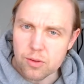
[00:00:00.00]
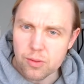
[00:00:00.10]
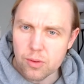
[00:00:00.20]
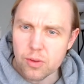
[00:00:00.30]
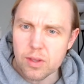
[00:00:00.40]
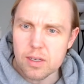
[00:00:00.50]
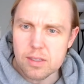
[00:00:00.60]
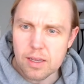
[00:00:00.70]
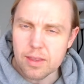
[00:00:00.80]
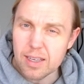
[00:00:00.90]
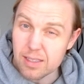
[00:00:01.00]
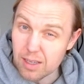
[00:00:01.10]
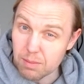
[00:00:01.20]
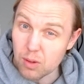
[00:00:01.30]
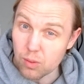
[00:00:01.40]
the truth is that things
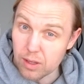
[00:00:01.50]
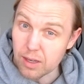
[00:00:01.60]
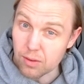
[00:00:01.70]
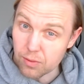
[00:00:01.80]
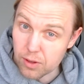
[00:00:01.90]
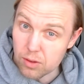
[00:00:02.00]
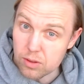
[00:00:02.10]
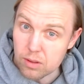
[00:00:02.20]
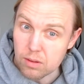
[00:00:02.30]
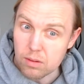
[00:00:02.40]
can be really confusing.